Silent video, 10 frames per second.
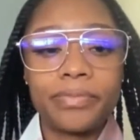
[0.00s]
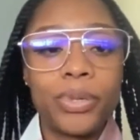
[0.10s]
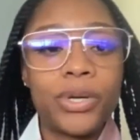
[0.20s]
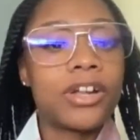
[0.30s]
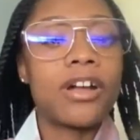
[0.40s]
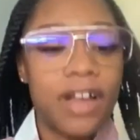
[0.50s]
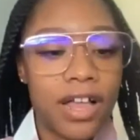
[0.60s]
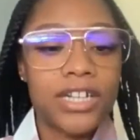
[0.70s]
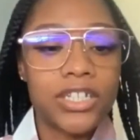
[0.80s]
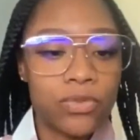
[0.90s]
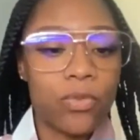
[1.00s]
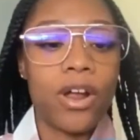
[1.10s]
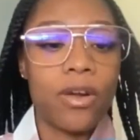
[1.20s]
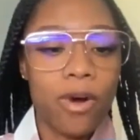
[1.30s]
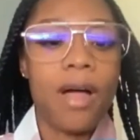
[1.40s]
putting our dollars
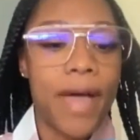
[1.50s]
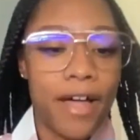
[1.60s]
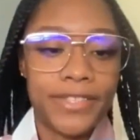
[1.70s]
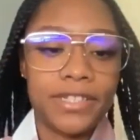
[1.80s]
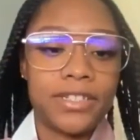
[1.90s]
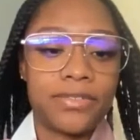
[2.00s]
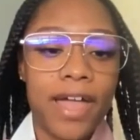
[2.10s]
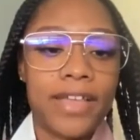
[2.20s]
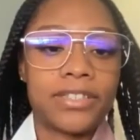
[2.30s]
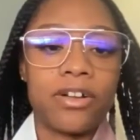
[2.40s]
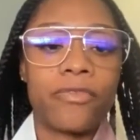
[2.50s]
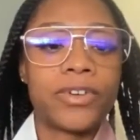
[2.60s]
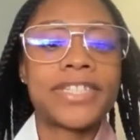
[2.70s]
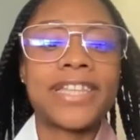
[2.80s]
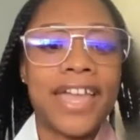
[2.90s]
where our mouth is, right? So if we're
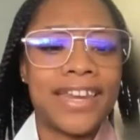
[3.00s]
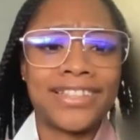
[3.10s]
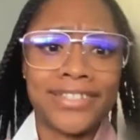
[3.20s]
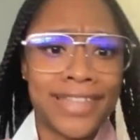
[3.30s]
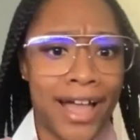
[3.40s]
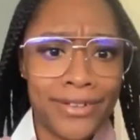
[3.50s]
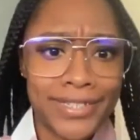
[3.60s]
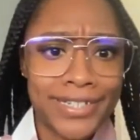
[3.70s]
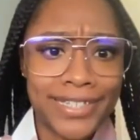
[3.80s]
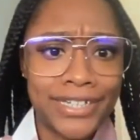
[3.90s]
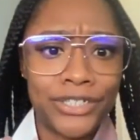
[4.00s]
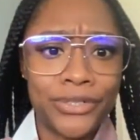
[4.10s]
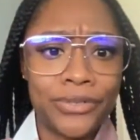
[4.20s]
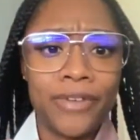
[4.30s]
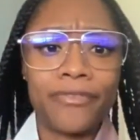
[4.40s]
saying that there's a houseless
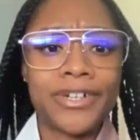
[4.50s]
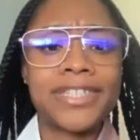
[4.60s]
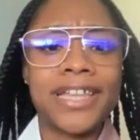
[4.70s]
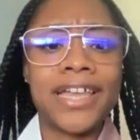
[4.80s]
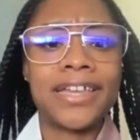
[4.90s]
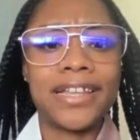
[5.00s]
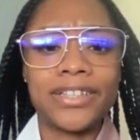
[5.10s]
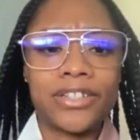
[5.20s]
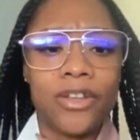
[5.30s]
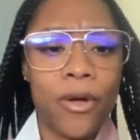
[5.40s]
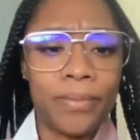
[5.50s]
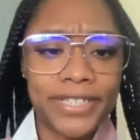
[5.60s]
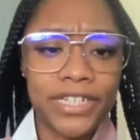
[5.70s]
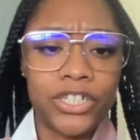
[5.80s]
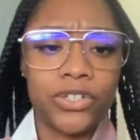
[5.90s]
issue, if we're saying that there's a homeless
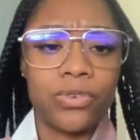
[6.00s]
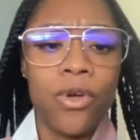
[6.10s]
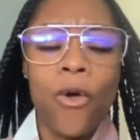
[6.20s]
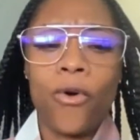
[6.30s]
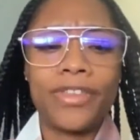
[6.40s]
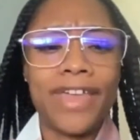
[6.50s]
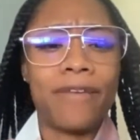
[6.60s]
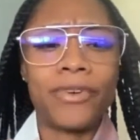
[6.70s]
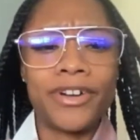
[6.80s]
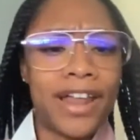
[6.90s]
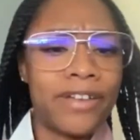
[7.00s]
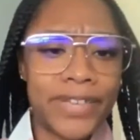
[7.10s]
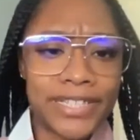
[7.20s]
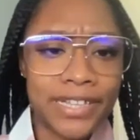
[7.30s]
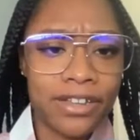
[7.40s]
issue, or that we're not
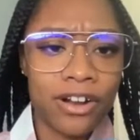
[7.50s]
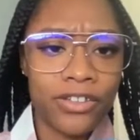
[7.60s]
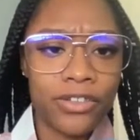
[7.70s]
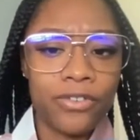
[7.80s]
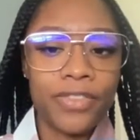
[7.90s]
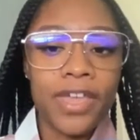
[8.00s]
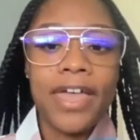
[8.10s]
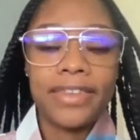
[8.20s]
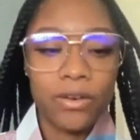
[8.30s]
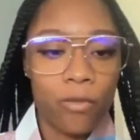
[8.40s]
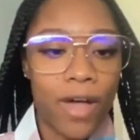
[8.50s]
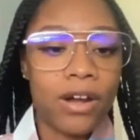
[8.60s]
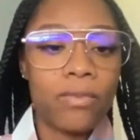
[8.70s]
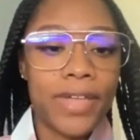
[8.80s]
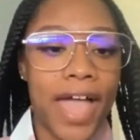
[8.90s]
investing in our youth, then why
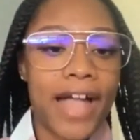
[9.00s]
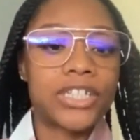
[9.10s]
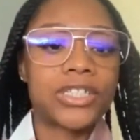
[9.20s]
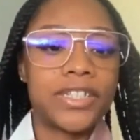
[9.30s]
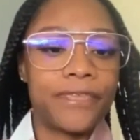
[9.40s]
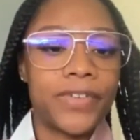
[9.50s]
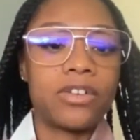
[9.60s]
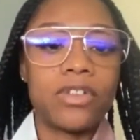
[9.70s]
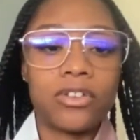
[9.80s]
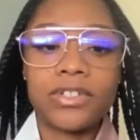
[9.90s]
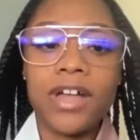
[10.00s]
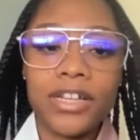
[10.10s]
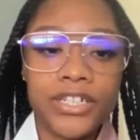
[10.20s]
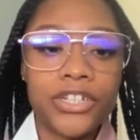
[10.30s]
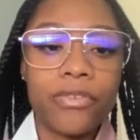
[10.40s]
don't we actually funnel those
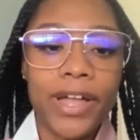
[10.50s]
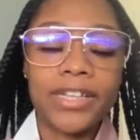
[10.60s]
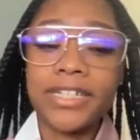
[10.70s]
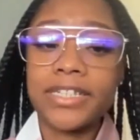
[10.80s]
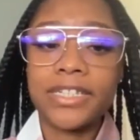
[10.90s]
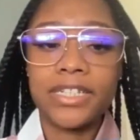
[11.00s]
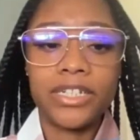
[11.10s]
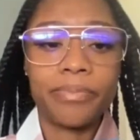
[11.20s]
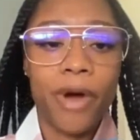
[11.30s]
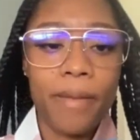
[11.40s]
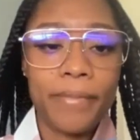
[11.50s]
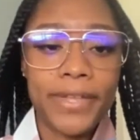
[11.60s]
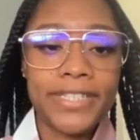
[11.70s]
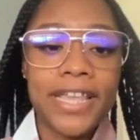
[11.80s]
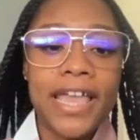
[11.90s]
dollars directly into the
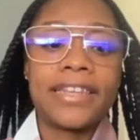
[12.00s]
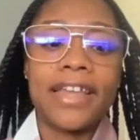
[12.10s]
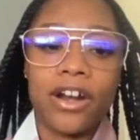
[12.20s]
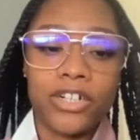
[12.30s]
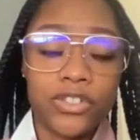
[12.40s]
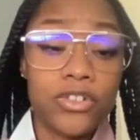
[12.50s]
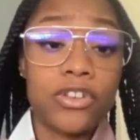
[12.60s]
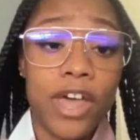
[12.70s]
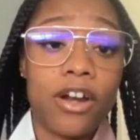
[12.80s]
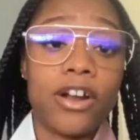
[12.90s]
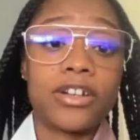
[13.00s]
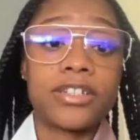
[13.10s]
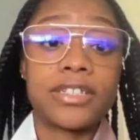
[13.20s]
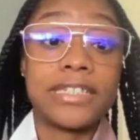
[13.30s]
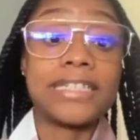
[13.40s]
departments that are
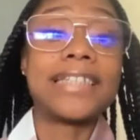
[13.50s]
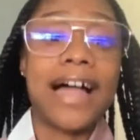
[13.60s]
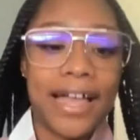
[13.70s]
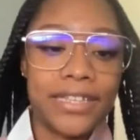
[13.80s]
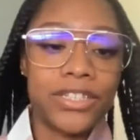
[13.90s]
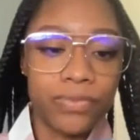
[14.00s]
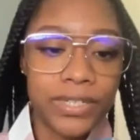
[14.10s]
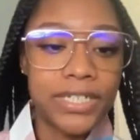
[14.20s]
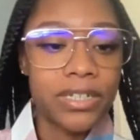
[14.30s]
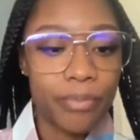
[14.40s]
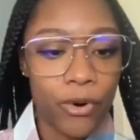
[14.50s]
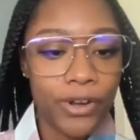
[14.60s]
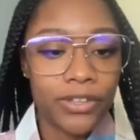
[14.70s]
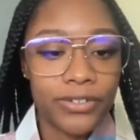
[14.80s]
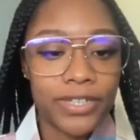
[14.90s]
designed to really support
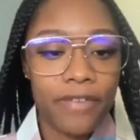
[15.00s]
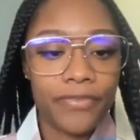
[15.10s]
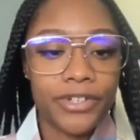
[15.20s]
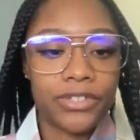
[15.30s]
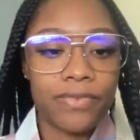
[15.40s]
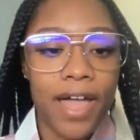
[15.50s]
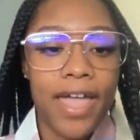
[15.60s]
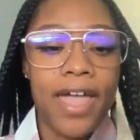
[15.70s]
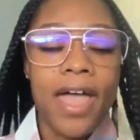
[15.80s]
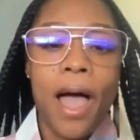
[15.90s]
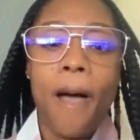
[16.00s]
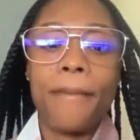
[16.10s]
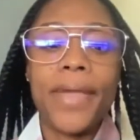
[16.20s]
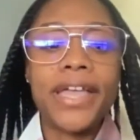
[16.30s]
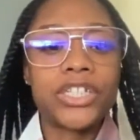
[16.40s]
those efforts, right?
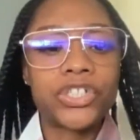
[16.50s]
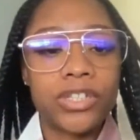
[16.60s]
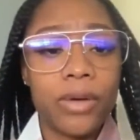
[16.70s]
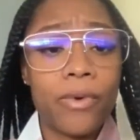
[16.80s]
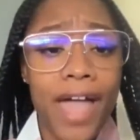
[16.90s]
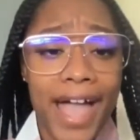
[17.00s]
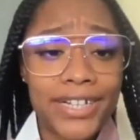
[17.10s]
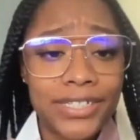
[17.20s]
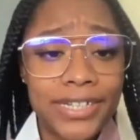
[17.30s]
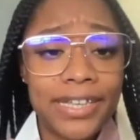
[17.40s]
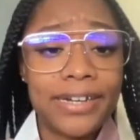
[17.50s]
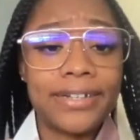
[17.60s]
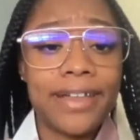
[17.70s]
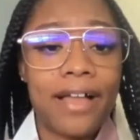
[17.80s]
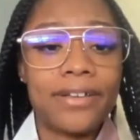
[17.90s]
Making sure that we're actually getting
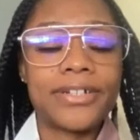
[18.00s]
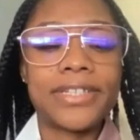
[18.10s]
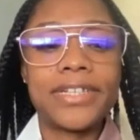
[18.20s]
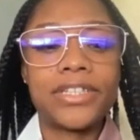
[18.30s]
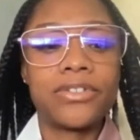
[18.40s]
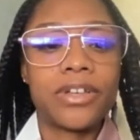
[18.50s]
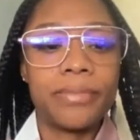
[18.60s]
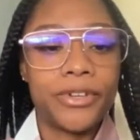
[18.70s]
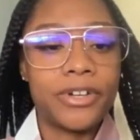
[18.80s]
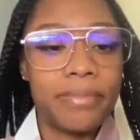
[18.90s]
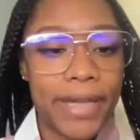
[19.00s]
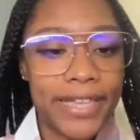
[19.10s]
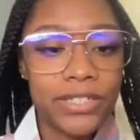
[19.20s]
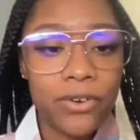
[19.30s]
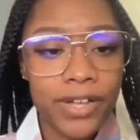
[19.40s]
dollars into
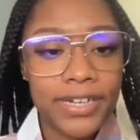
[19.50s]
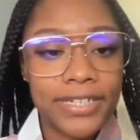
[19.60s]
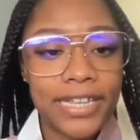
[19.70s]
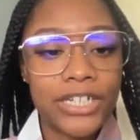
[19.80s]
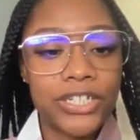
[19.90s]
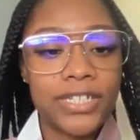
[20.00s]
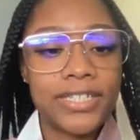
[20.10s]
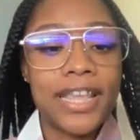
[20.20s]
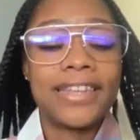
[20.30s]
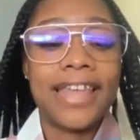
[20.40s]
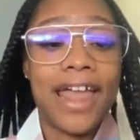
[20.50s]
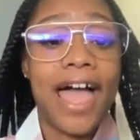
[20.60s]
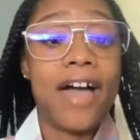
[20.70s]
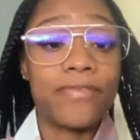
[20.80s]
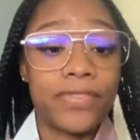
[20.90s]
community-based organizations that
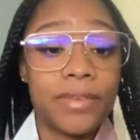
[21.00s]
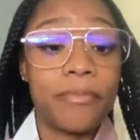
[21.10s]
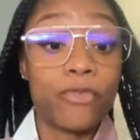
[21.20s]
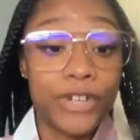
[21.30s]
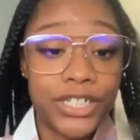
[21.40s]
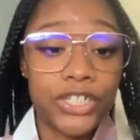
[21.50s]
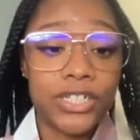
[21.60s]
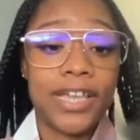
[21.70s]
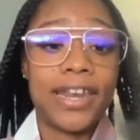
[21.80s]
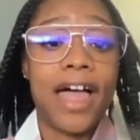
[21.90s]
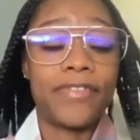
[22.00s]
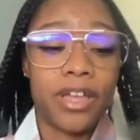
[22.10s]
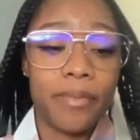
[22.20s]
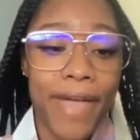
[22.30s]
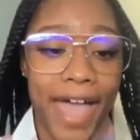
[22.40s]
have the reach and have the
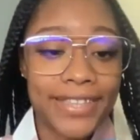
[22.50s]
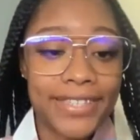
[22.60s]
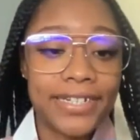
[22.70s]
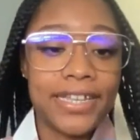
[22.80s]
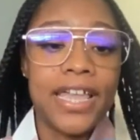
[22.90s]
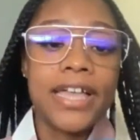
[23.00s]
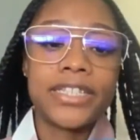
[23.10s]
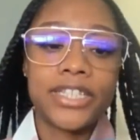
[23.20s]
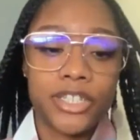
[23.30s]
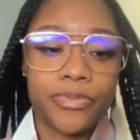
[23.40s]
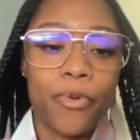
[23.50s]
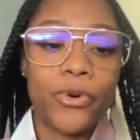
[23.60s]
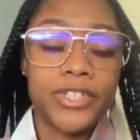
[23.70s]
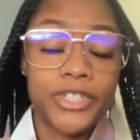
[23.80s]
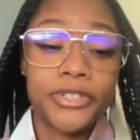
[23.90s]
capacity to
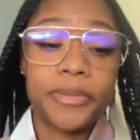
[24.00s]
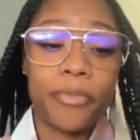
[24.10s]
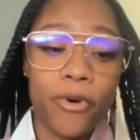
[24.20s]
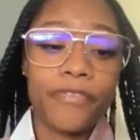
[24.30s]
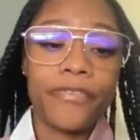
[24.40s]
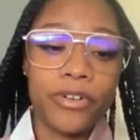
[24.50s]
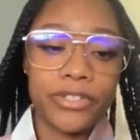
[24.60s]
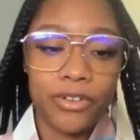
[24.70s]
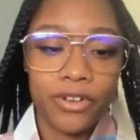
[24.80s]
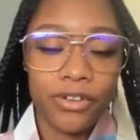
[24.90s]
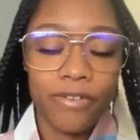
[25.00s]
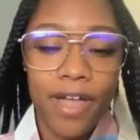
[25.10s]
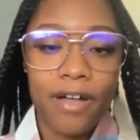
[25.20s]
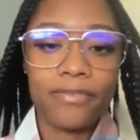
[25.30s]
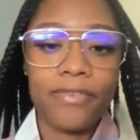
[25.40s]
support folks on the
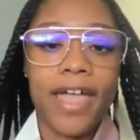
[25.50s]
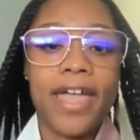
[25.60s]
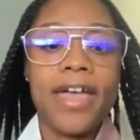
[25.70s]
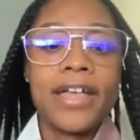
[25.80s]
ground, right?